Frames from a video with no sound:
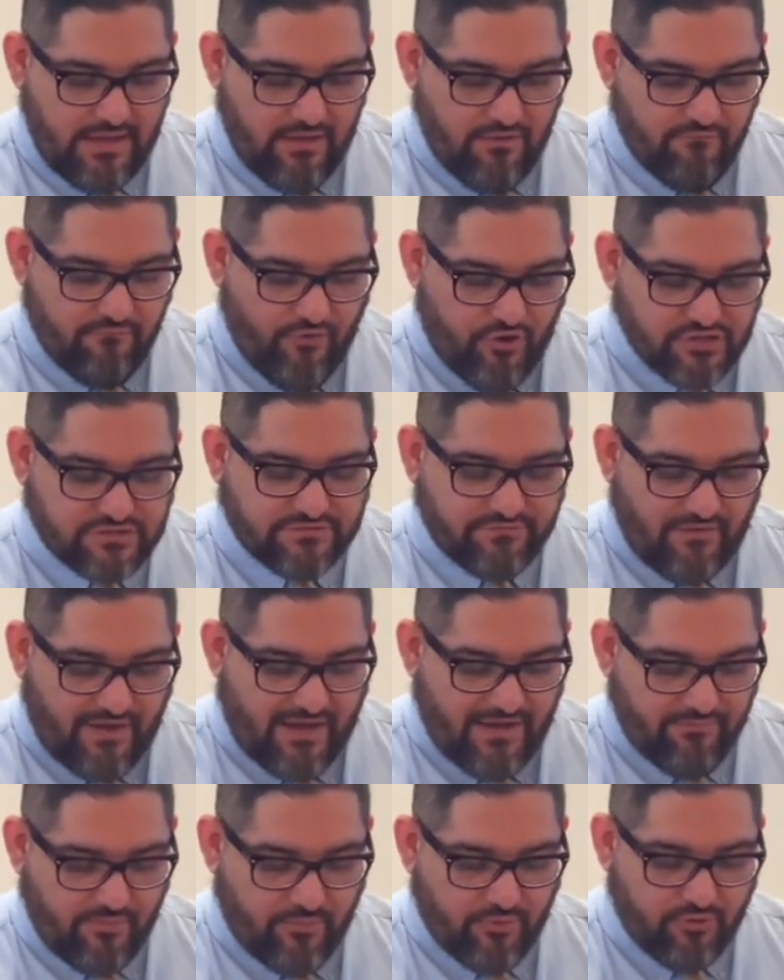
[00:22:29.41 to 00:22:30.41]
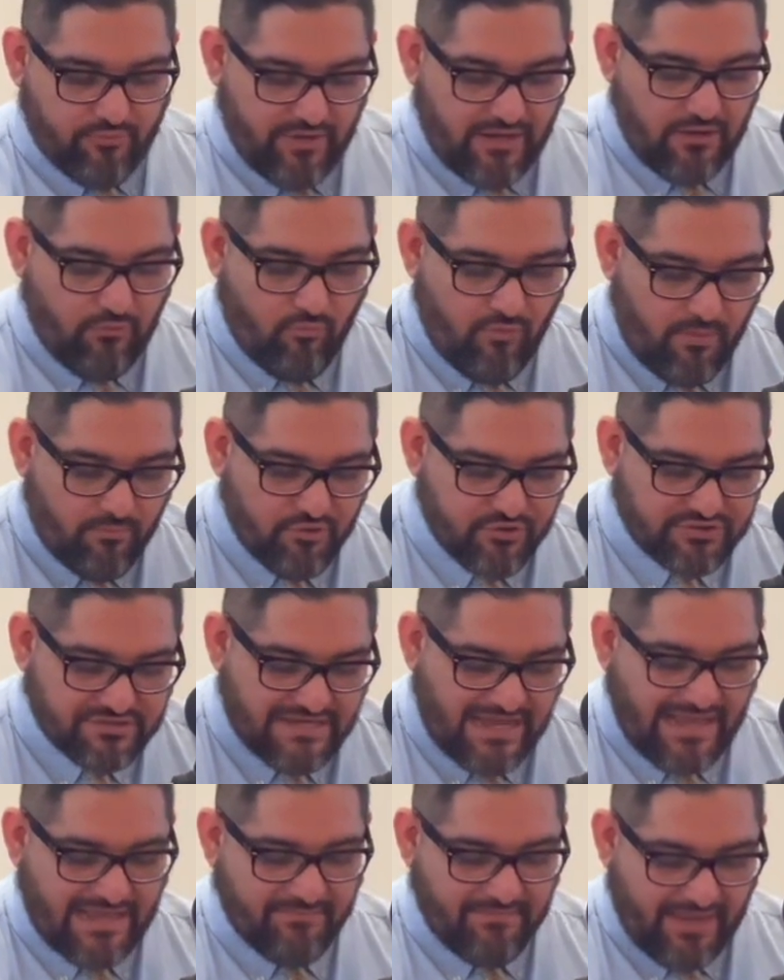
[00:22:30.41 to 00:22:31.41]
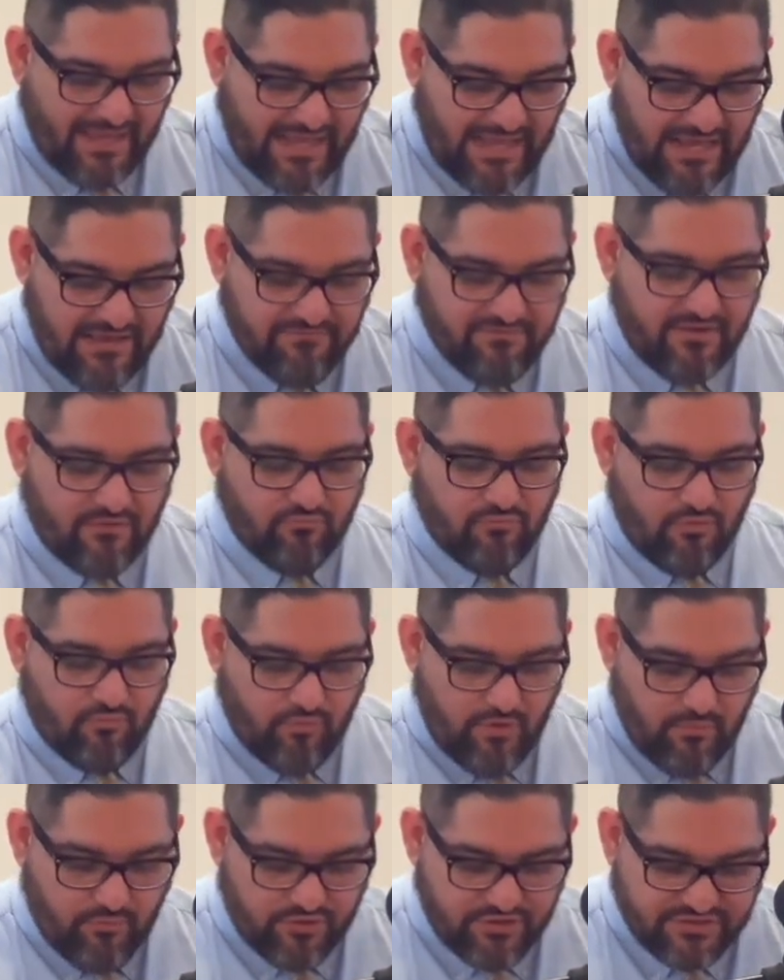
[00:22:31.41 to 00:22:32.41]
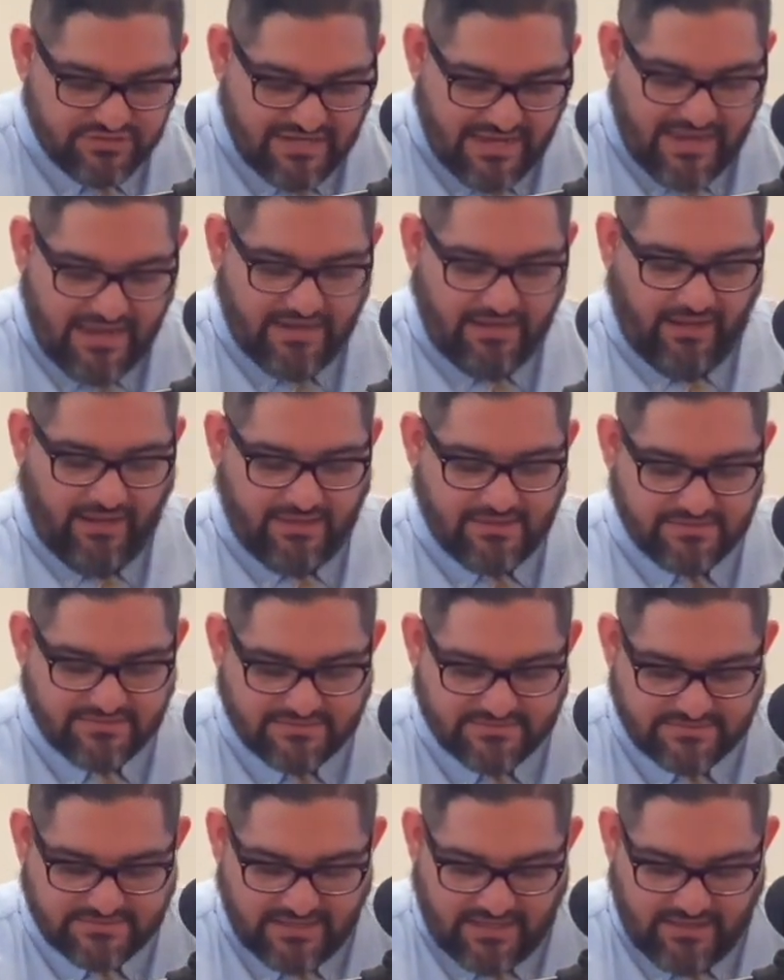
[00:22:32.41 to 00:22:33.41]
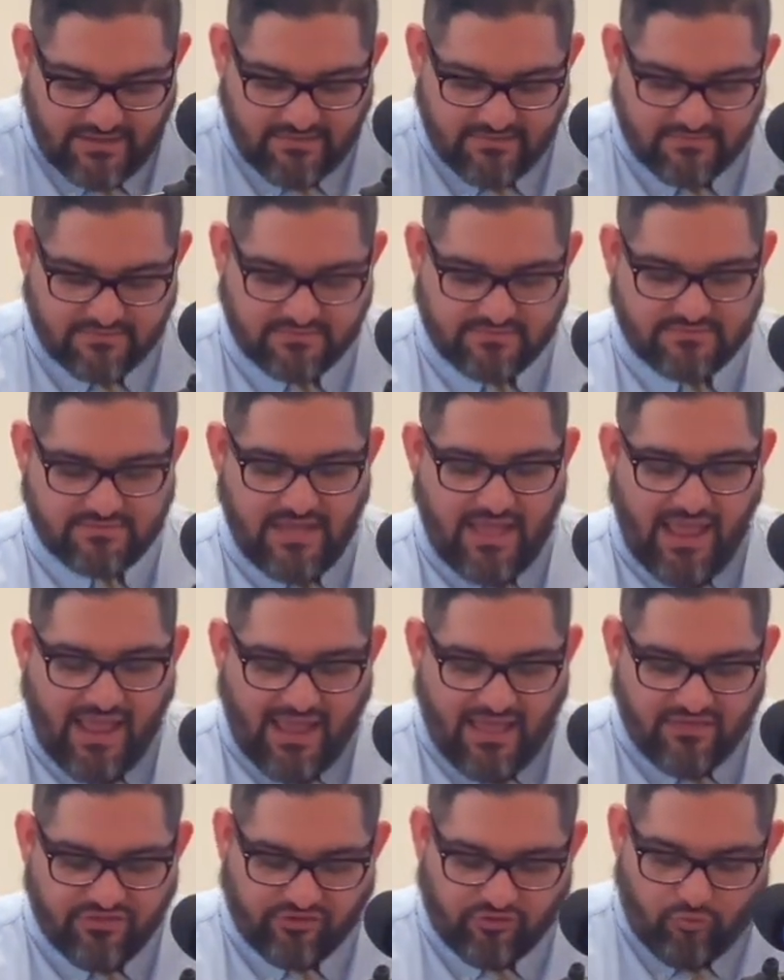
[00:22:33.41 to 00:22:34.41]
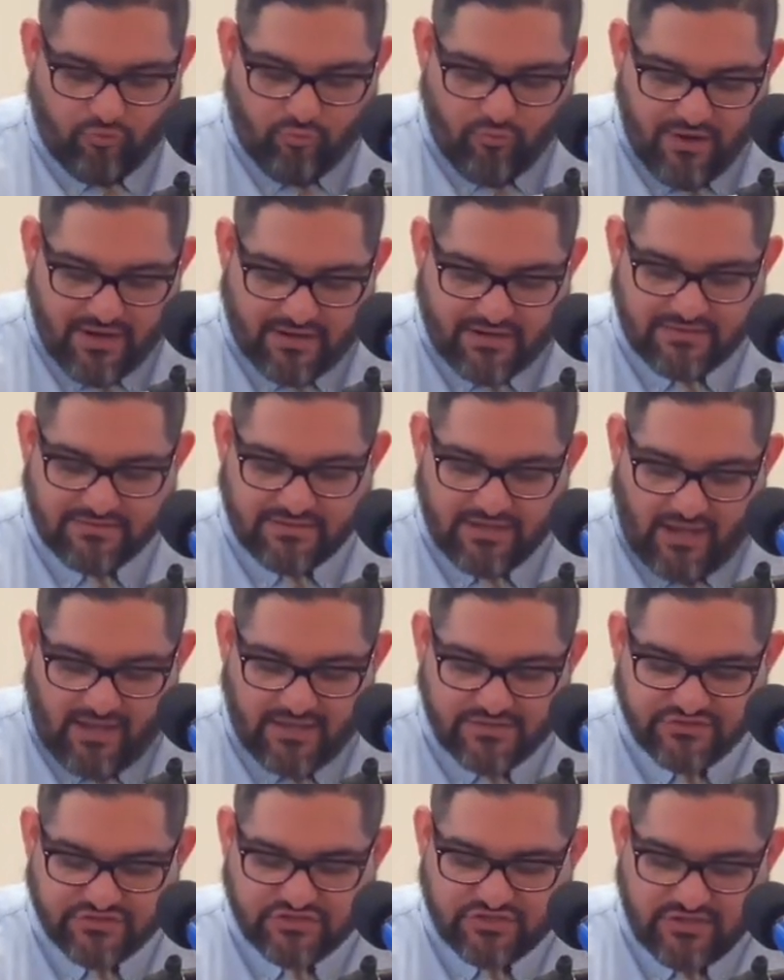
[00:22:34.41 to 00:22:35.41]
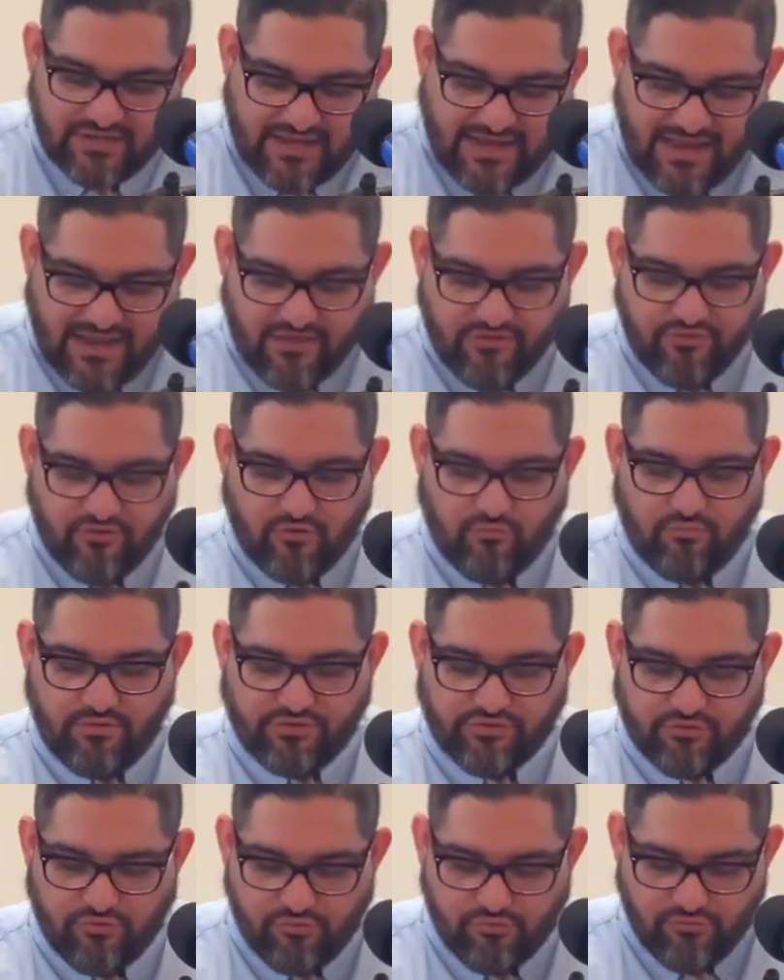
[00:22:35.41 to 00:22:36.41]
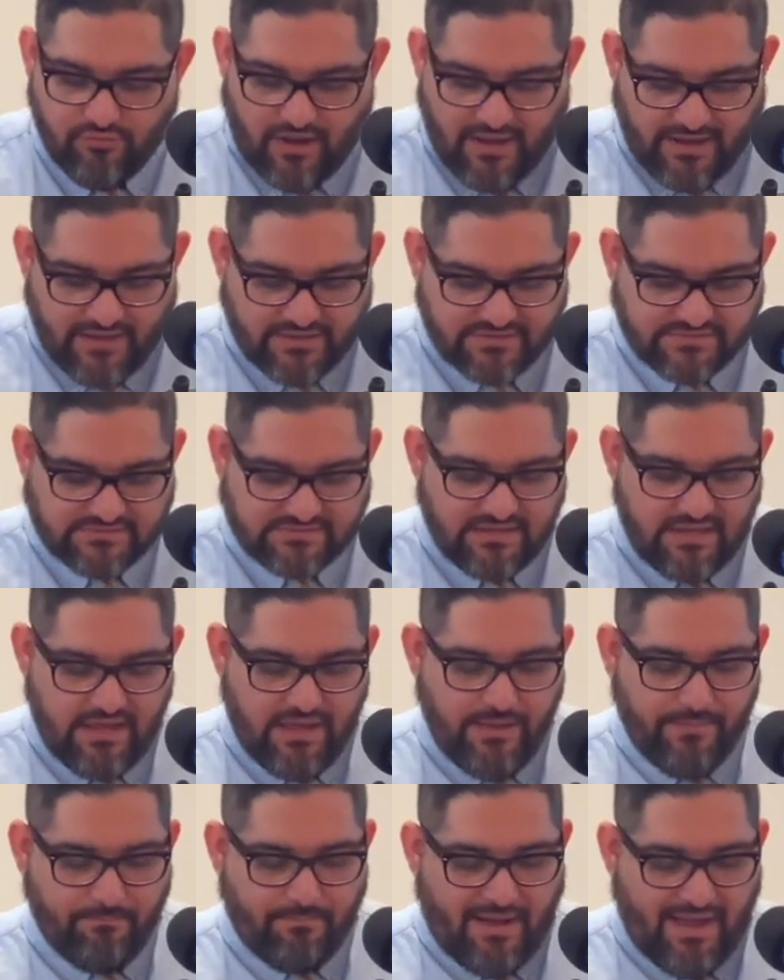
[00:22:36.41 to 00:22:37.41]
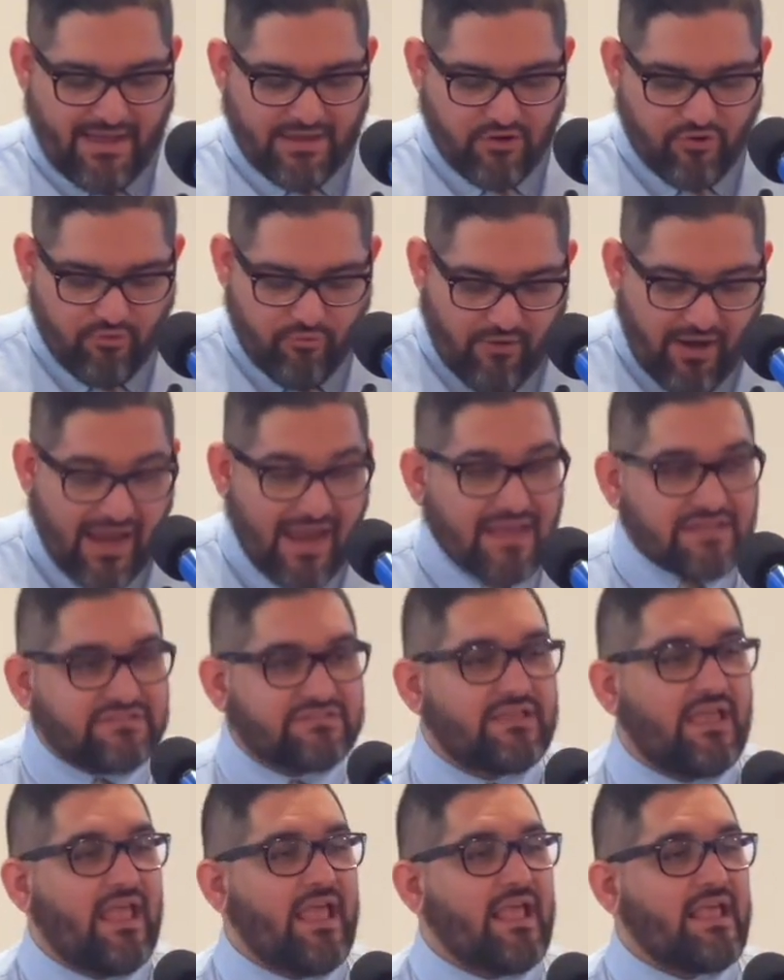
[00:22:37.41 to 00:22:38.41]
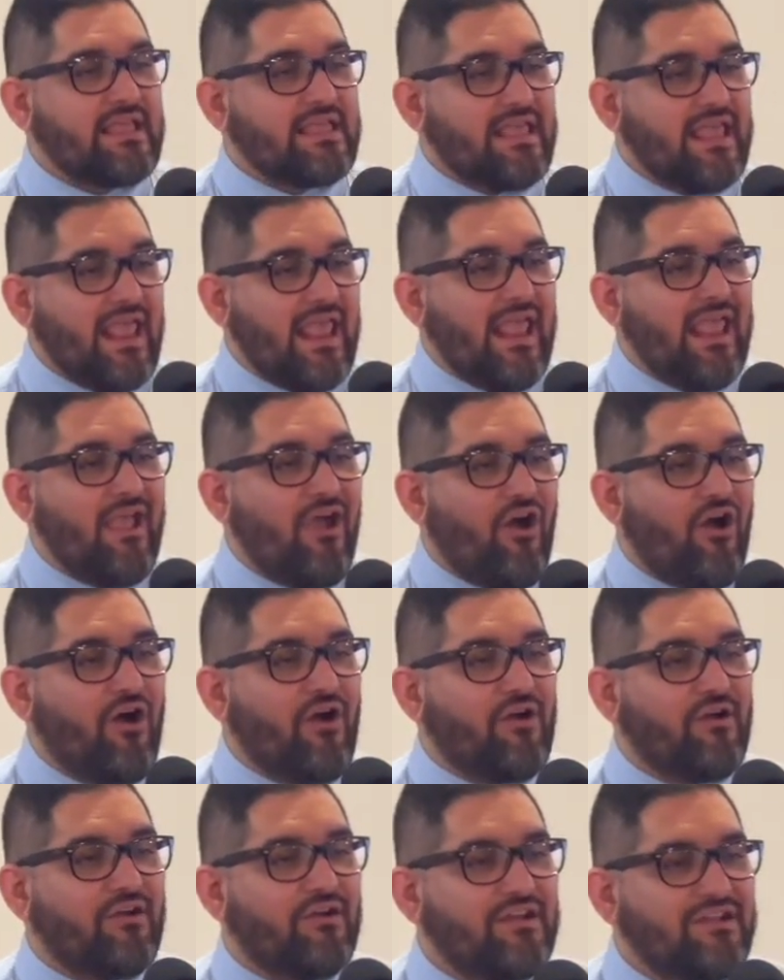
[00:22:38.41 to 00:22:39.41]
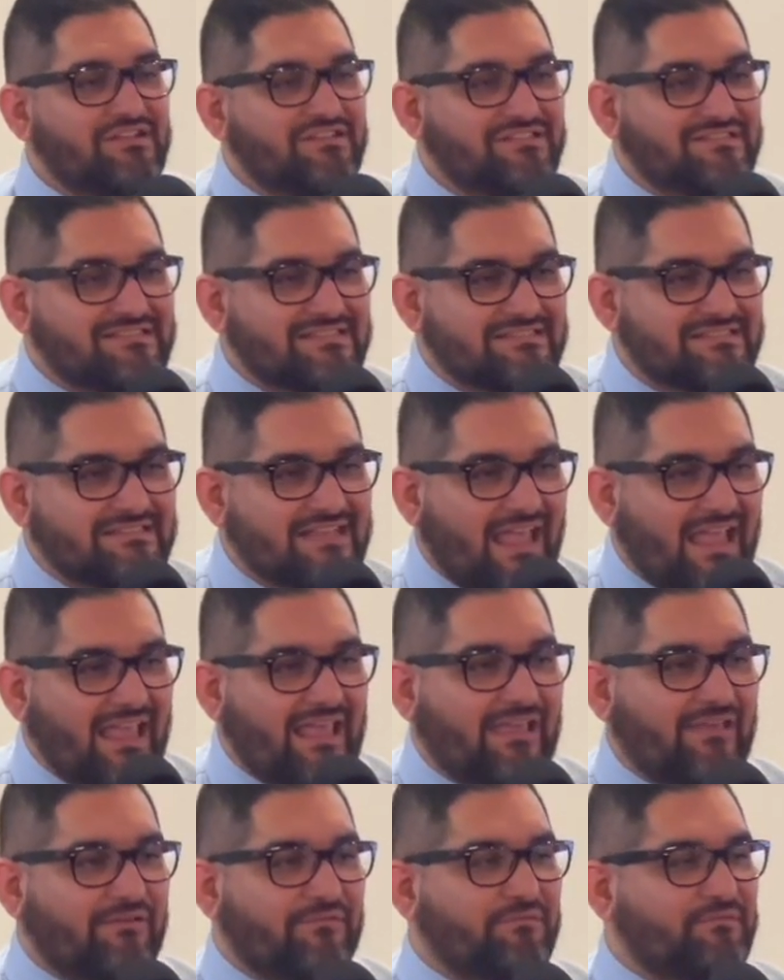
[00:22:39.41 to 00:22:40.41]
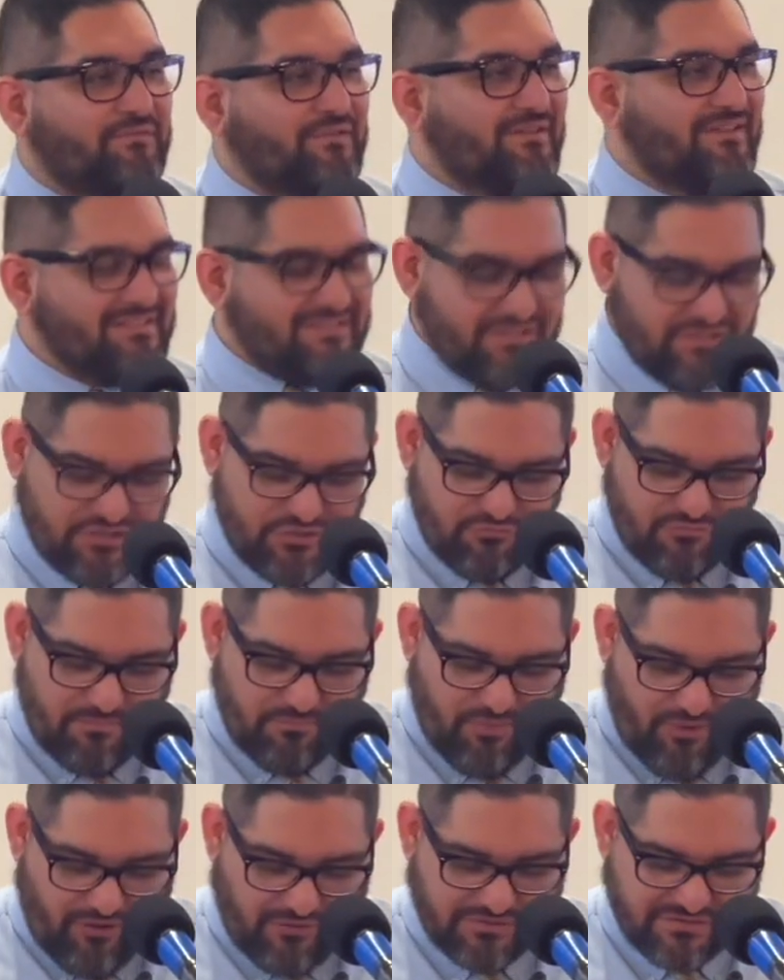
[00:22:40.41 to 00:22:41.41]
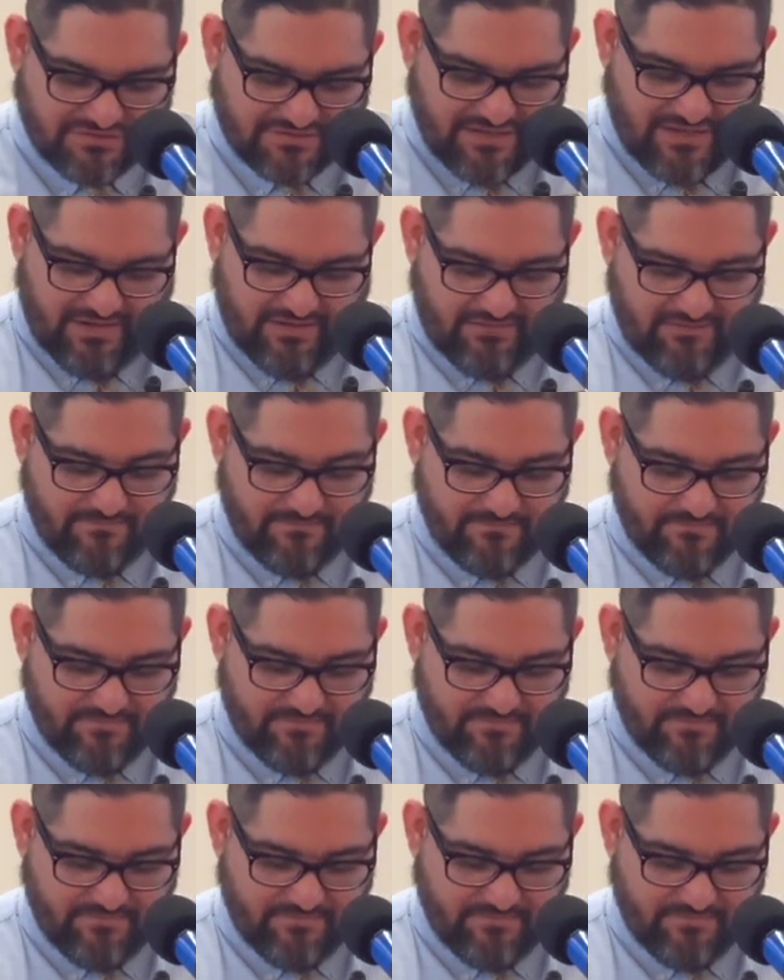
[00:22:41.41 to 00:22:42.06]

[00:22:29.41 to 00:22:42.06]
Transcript: Verse 5, I'm going to read it one more time. "Even when we were dead in sins, hath quickened us together with Christ. By grace ye are saved." Listen to what Paul is saying.